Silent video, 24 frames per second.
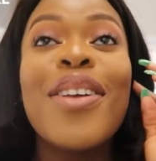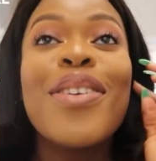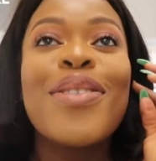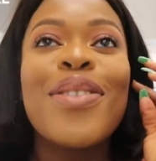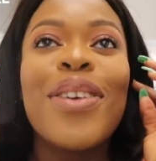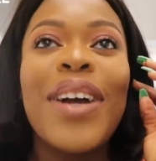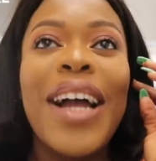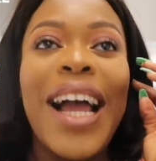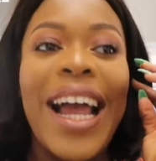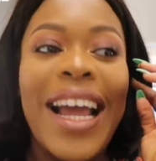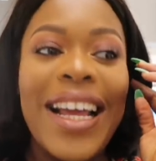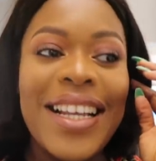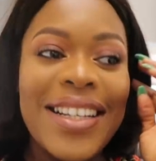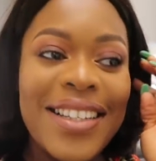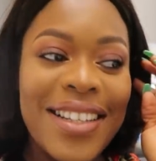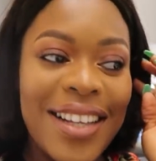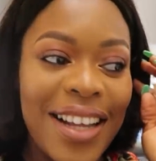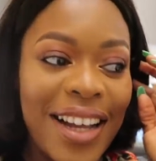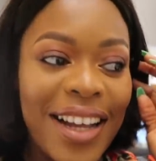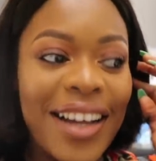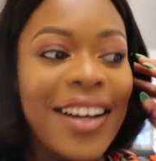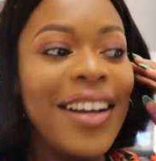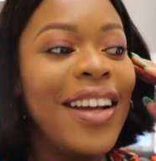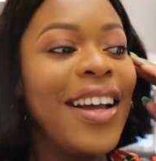So guys,
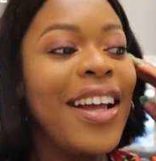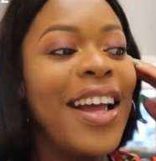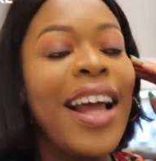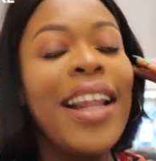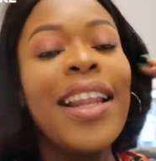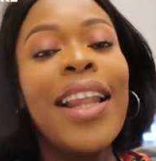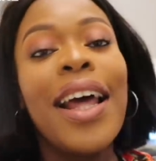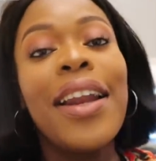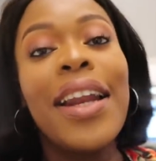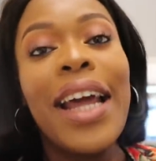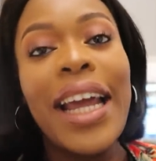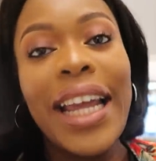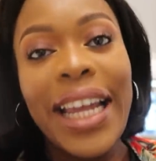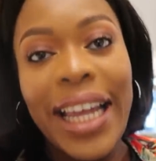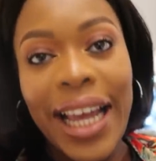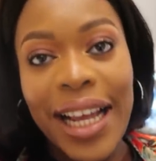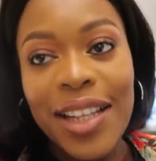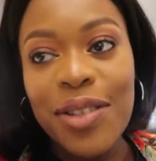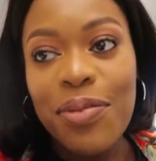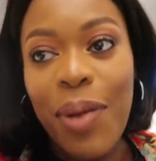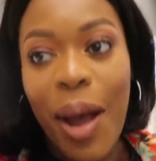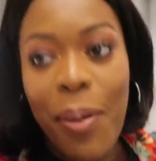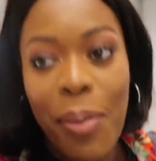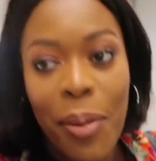then I
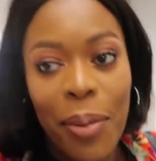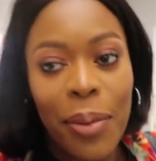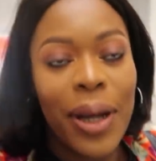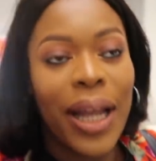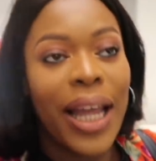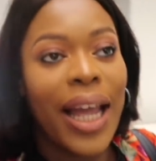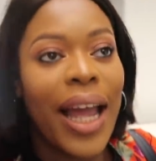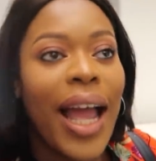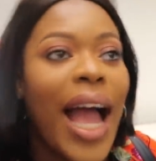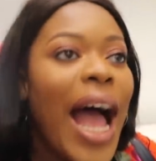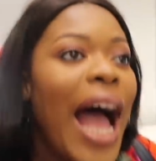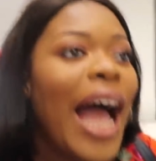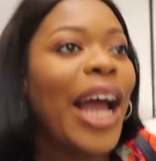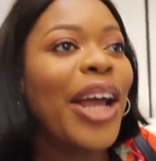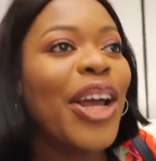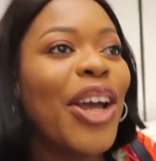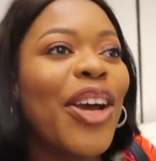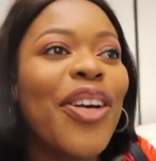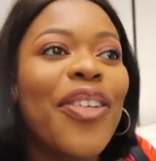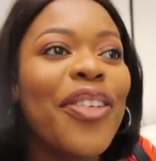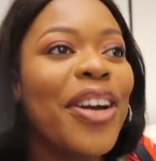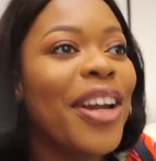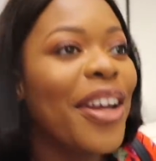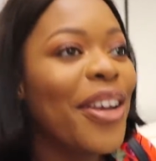get why people get
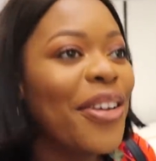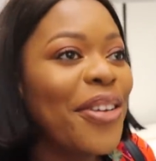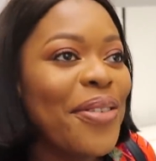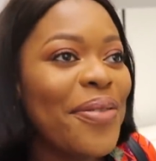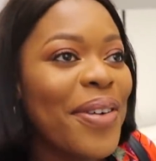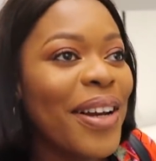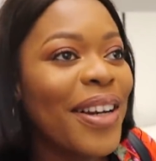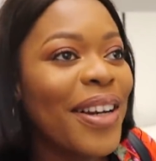angry, you know,